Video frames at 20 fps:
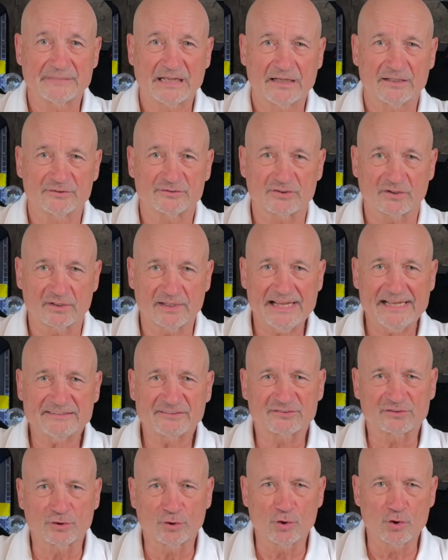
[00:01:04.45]
So
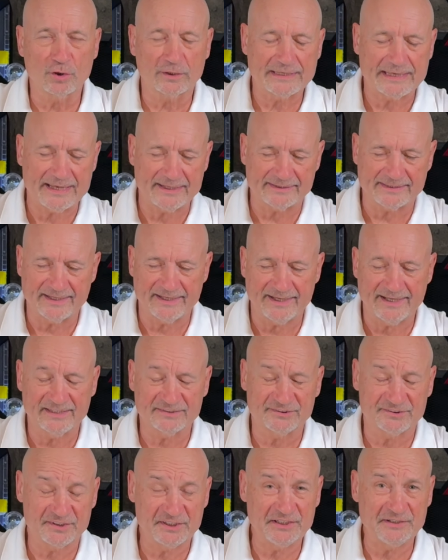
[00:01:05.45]
let's look at the
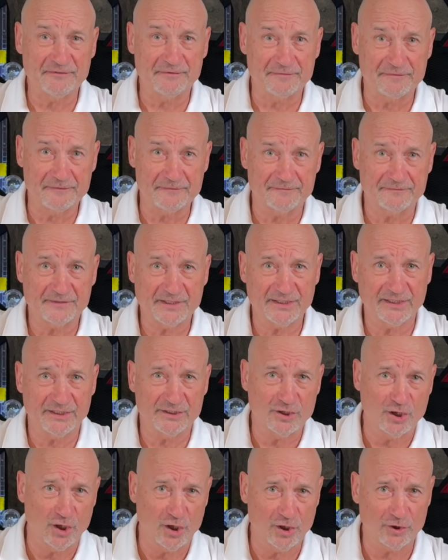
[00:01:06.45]

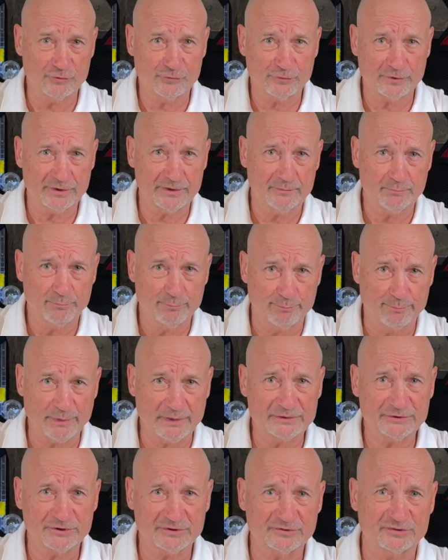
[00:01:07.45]
SD1500
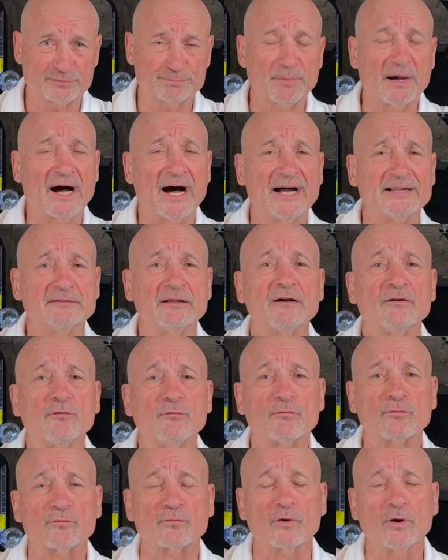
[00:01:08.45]
budget spot
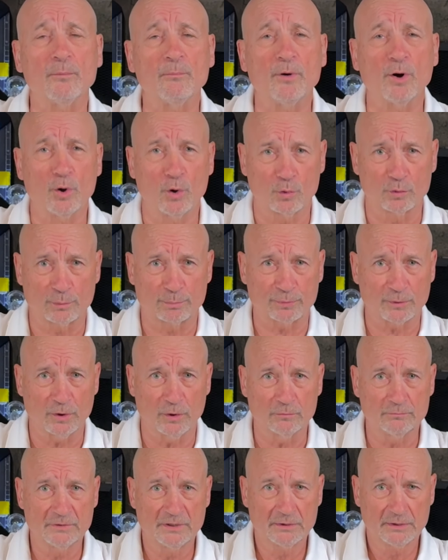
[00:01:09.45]
from Odepro.
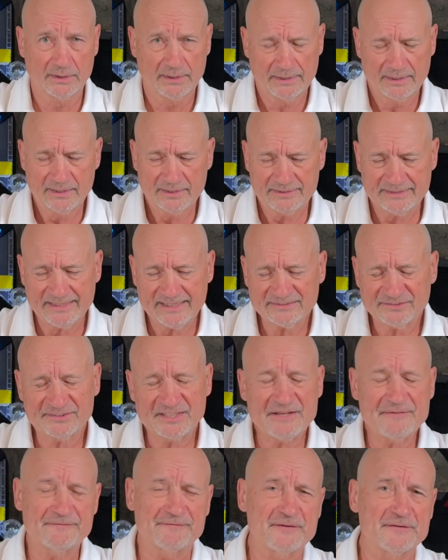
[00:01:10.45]
The
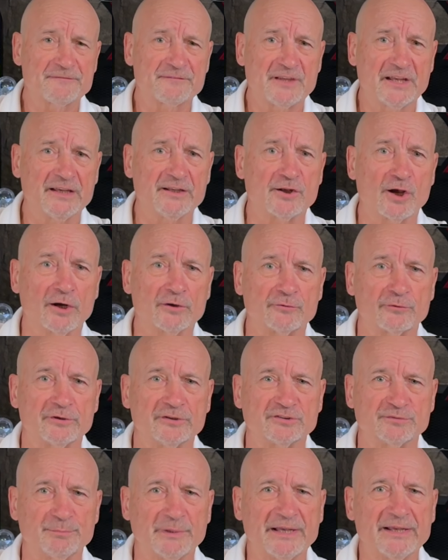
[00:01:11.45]
SD1500
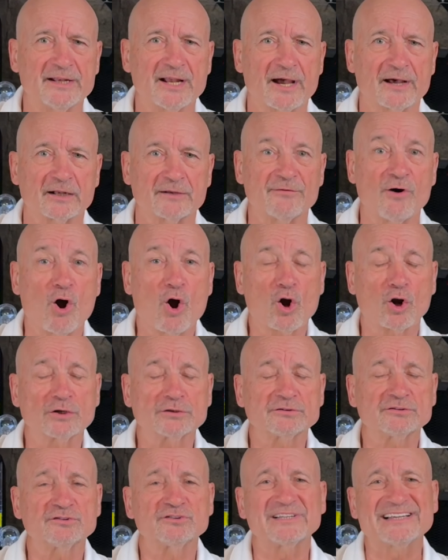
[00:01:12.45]
is made out of
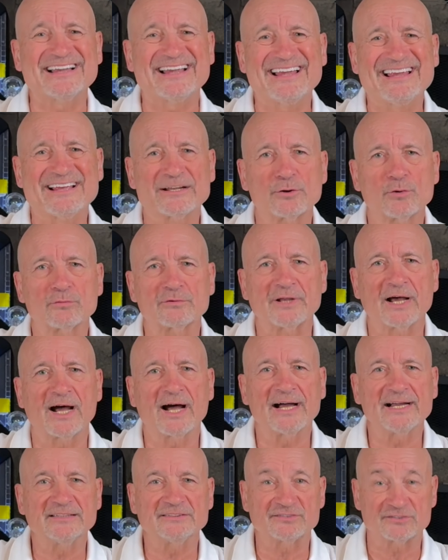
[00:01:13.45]
hardened
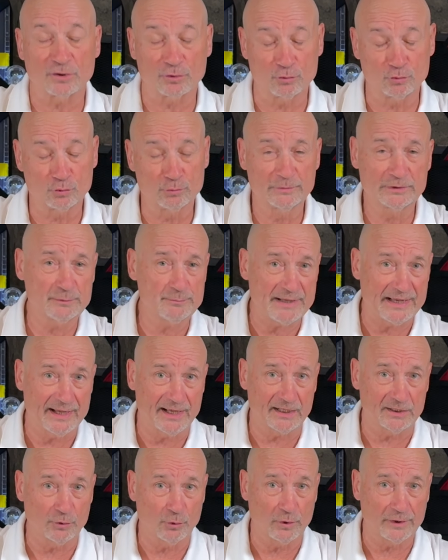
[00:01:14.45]
anodized aluminum
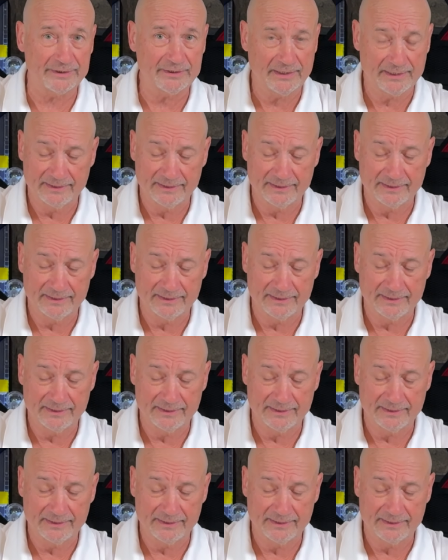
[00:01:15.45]
alloy.